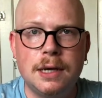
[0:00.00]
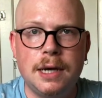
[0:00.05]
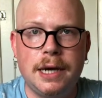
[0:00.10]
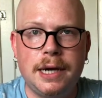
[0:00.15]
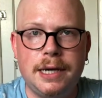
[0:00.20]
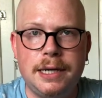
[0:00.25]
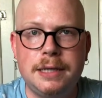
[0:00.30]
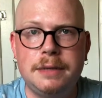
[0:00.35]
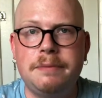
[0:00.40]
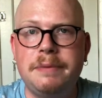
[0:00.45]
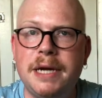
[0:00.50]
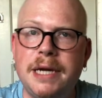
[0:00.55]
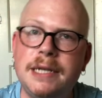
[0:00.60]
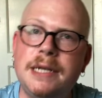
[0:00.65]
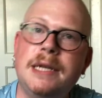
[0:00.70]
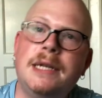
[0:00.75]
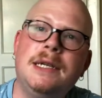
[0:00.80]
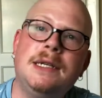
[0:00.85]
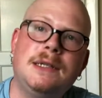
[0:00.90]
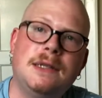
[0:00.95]
and better
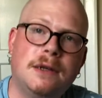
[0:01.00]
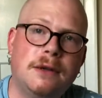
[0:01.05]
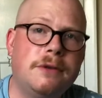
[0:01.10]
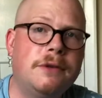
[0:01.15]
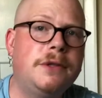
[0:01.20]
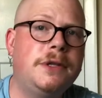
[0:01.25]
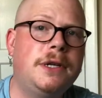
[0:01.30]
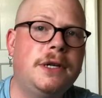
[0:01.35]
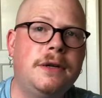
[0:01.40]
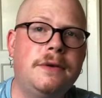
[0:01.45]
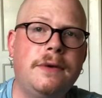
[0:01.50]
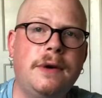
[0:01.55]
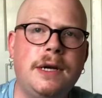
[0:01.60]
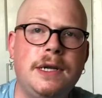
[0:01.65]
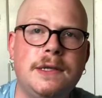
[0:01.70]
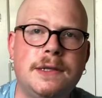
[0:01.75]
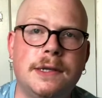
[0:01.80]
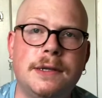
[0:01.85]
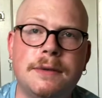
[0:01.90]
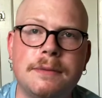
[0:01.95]
days are on the
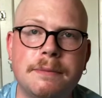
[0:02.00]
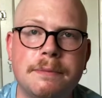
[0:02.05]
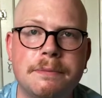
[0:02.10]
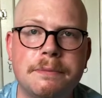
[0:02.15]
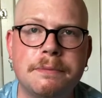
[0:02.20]
horizon.